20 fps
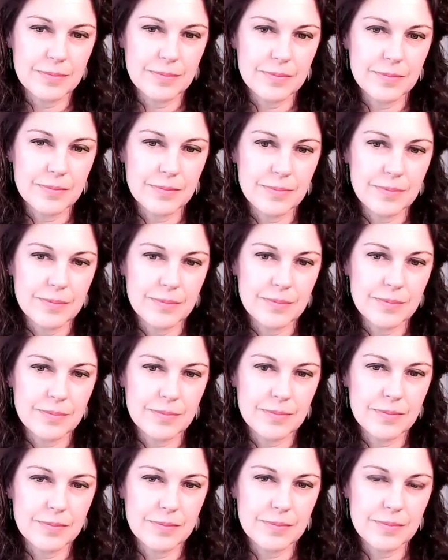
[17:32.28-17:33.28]

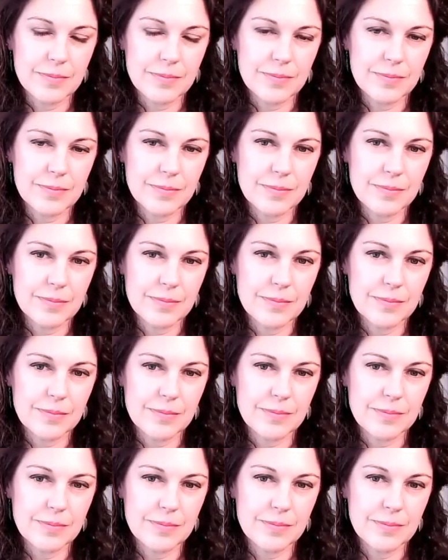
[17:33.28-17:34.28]

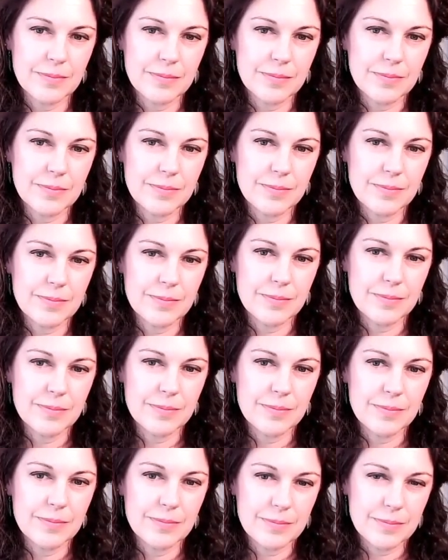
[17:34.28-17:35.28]

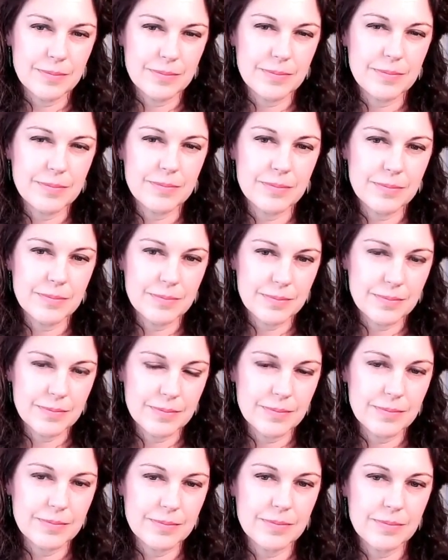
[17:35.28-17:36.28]

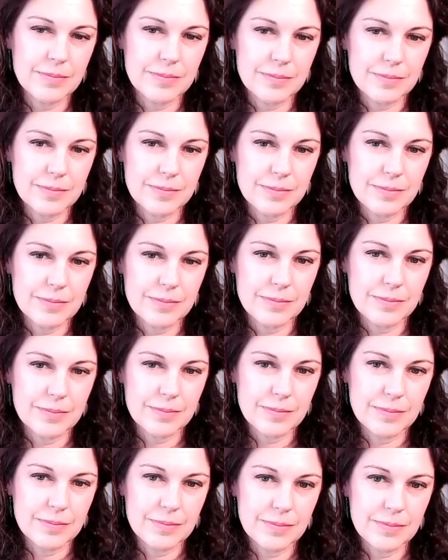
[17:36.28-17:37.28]

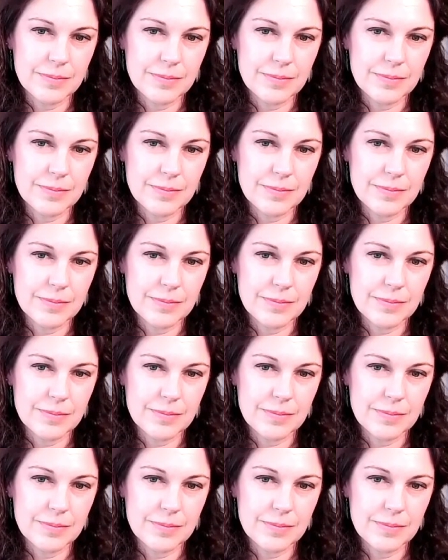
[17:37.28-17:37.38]
(silent)